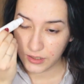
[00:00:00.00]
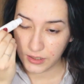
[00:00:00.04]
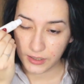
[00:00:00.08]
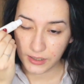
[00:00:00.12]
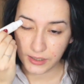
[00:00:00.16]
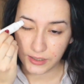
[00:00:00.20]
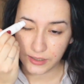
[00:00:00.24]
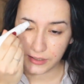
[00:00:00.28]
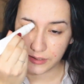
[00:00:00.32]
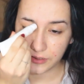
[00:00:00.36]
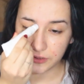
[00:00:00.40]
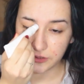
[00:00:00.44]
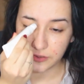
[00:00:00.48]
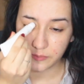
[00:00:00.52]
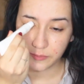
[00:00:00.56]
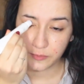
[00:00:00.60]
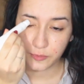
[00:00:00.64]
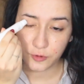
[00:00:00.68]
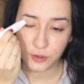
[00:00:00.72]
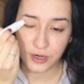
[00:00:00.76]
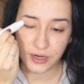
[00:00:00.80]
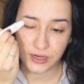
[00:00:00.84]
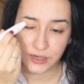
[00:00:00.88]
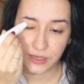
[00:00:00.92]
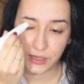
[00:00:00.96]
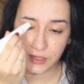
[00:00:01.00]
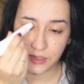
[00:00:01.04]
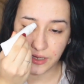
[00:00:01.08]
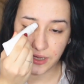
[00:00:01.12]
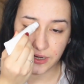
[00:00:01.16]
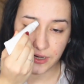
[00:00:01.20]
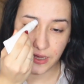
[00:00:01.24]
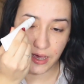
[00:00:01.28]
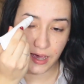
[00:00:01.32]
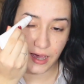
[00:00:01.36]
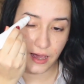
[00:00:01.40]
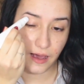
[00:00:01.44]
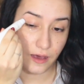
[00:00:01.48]
and the product
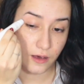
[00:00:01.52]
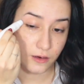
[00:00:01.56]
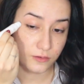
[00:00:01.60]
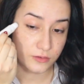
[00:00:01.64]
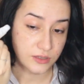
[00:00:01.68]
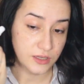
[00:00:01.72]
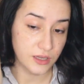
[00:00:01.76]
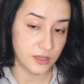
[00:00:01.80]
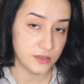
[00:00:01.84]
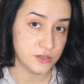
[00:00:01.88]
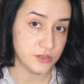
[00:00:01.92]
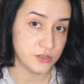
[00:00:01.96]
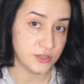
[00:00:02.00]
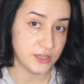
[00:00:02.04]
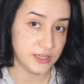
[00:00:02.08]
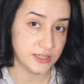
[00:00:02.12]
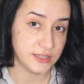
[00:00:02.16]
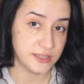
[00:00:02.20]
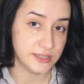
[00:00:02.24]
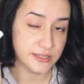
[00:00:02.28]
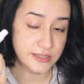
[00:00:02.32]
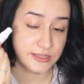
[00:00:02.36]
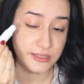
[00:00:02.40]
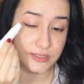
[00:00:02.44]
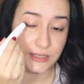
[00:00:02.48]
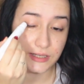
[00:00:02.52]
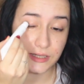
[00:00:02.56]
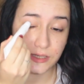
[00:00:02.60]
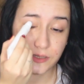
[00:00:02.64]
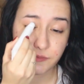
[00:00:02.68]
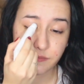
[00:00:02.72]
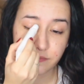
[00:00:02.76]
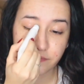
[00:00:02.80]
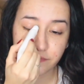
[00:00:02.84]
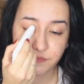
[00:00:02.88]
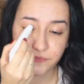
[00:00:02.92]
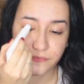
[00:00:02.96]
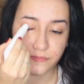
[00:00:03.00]
got out, as you can
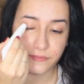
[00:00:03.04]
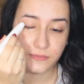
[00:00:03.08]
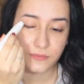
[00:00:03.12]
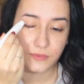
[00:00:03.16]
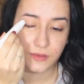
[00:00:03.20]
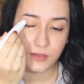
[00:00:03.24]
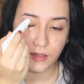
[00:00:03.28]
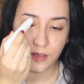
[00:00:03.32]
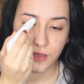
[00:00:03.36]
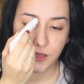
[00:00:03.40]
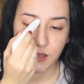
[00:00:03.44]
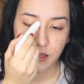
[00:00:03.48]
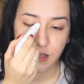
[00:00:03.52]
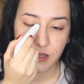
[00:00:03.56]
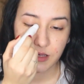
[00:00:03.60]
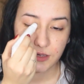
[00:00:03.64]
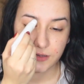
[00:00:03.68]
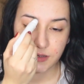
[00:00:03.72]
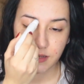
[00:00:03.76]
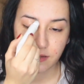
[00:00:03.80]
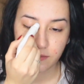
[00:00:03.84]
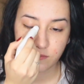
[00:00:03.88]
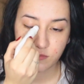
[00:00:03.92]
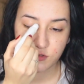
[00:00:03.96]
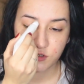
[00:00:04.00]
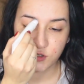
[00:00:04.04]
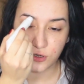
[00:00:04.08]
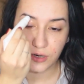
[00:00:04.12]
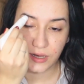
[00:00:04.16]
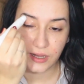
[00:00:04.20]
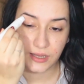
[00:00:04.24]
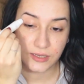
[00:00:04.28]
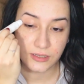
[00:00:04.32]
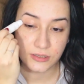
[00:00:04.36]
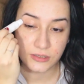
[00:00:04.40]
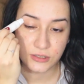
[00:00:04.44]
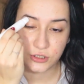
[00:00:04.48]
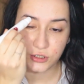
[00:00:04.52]
see, and I'm
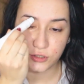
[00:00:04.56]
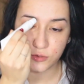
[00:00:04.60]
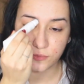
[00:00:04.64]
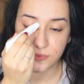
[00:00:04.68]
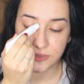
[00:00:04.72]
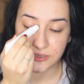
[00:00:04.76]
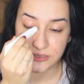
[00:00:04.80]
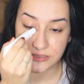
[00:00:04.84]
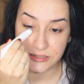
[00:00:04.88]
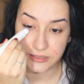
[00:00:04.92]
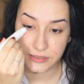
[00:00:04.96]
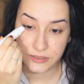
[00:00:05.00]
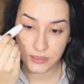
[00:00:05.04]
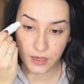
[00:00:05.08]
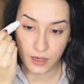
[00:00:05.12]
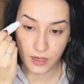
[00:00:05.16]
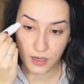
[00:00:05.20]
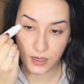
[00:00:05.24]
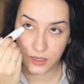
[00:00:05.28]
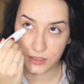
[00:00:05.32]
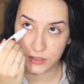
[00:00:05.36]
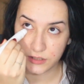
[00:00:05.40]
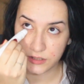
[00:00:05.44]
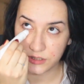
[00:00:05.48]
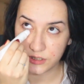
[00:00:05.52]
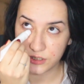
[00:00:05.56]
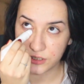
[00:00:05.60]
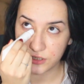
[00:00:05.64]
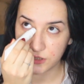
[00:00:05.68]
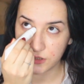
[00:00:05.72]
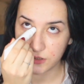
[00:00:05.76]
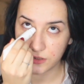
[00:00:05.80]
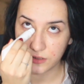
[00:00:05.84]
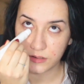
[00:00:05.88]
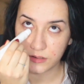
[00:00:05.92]
trying to massage